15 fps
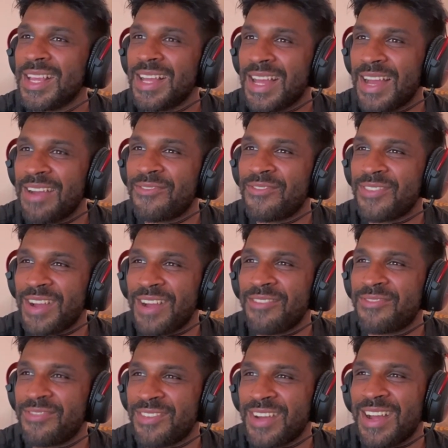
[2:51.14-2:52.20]

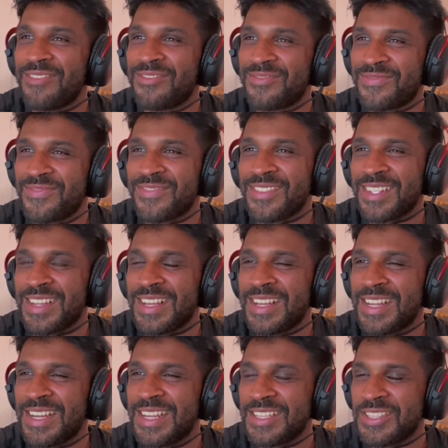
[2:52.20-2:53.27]
I've
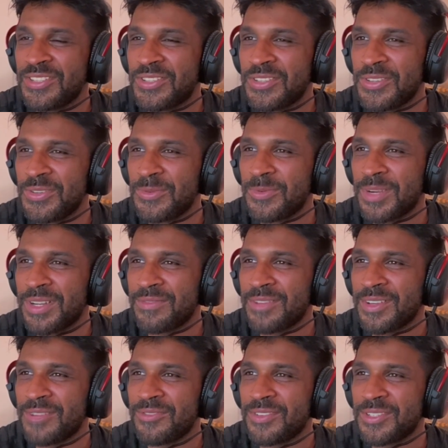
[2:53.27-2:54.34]
listened to one of
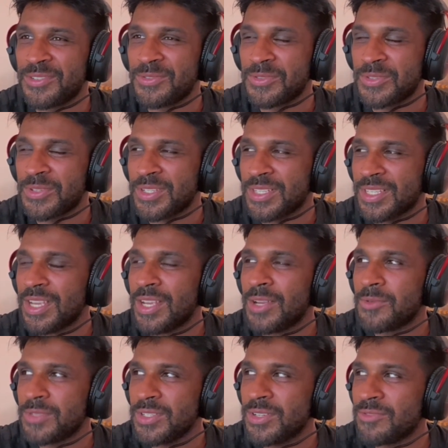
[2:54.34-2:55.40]
her original songs.
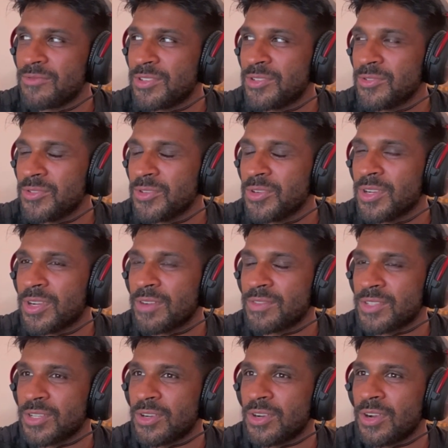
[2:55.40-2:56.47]
Was it an original song or
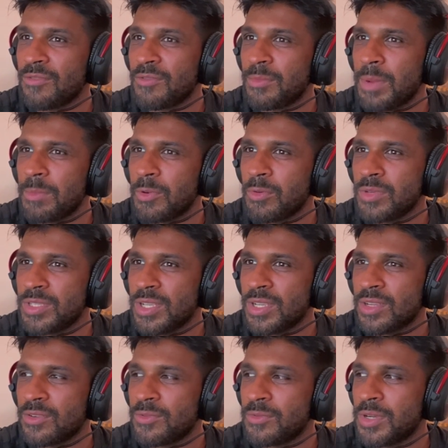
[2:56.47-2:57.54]
cover song? I can't remember. What was
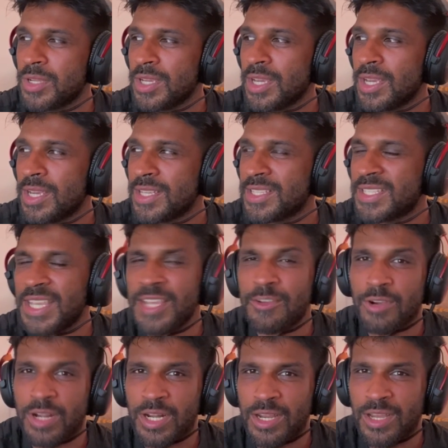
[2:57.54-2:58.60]
it called?
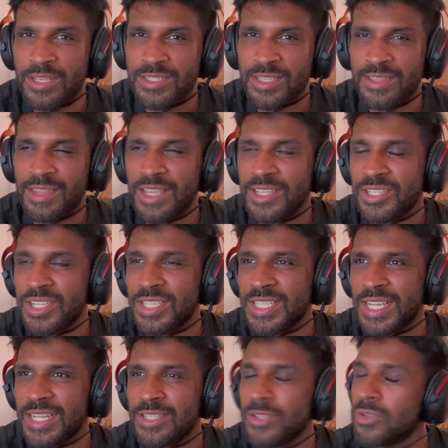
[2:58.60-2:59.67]
Secret Class, I think she
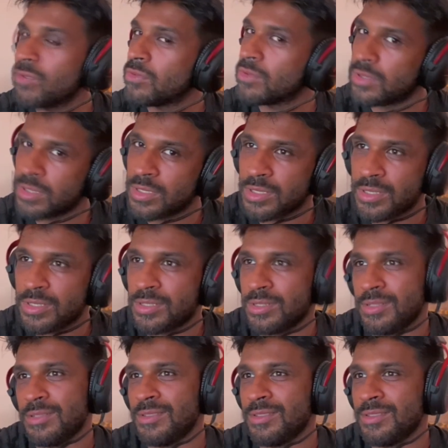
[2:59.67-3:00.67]
sang to. That